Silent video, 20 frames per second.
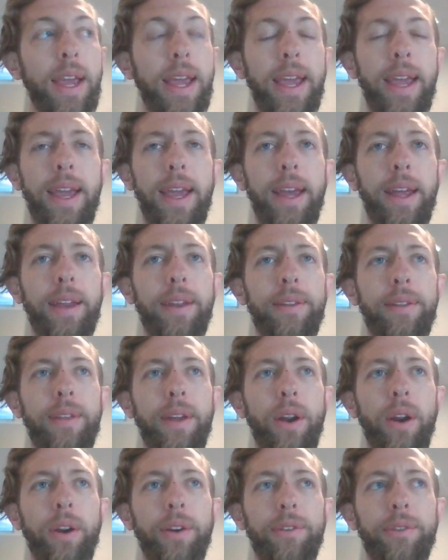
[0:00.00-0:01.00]
And
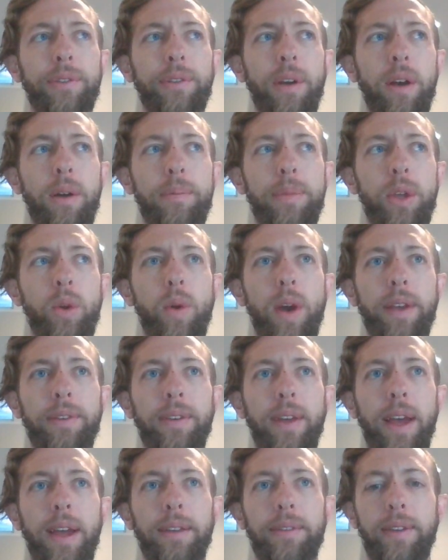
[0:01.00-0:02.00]
there are some U.S.
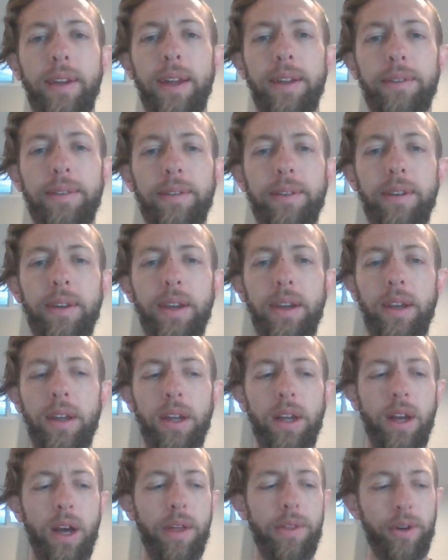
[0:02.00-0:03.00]
assets,
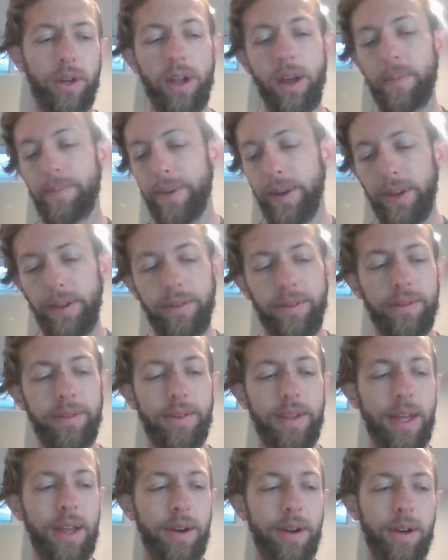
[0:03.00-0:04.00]
other companies
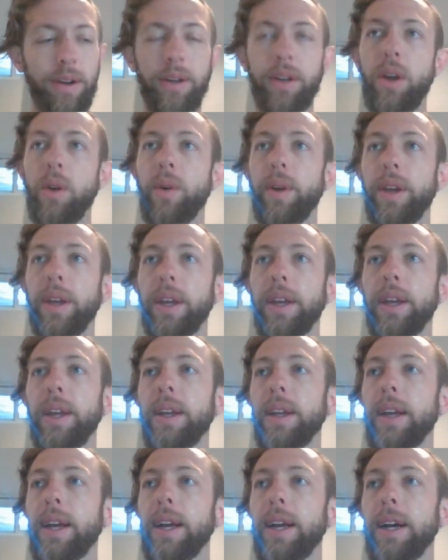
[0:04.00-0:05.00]

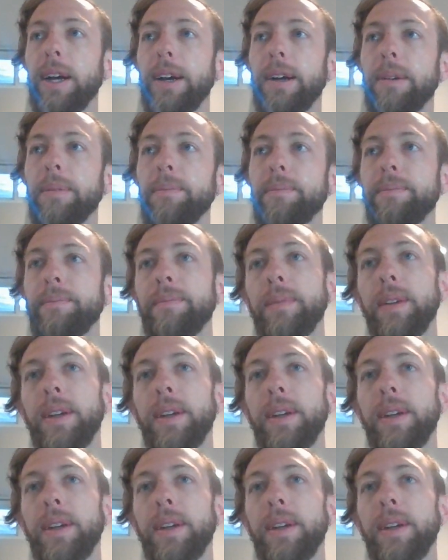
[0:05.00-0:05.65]
um,